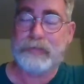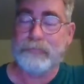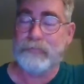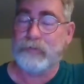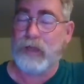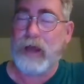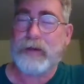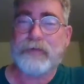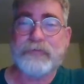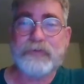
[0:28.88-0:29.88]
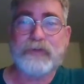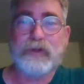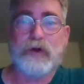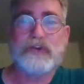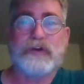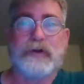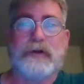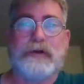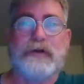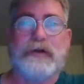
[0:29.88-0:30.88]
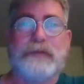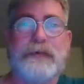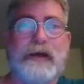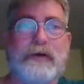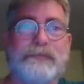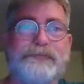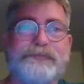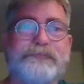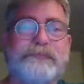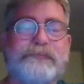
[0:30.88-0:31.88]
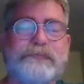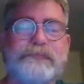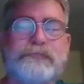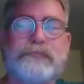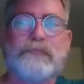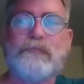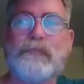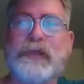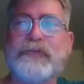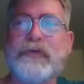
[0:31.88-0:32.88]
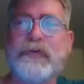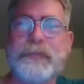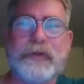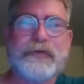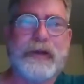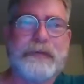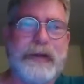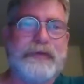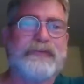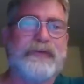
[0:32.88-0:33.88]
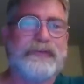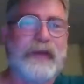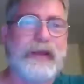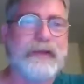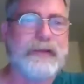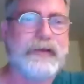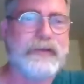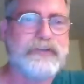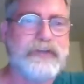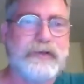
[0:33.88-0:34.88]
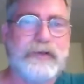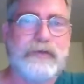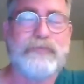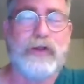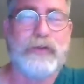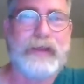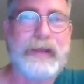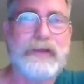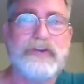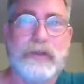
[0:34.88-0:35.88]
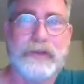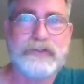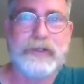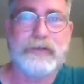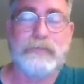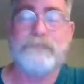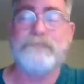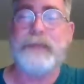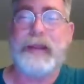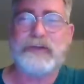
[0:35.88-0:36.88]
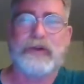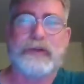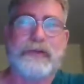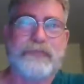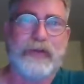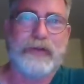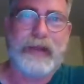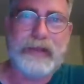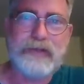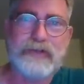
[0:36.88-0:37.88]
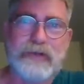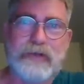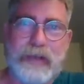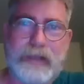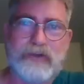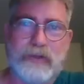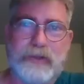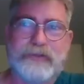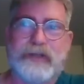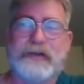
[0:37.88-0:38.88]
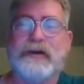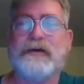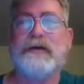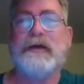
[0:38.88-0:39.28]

lot of disclosure about secret military bases, alien agenda, fallen angel agenda, majorly in the fallen angel, angel agenda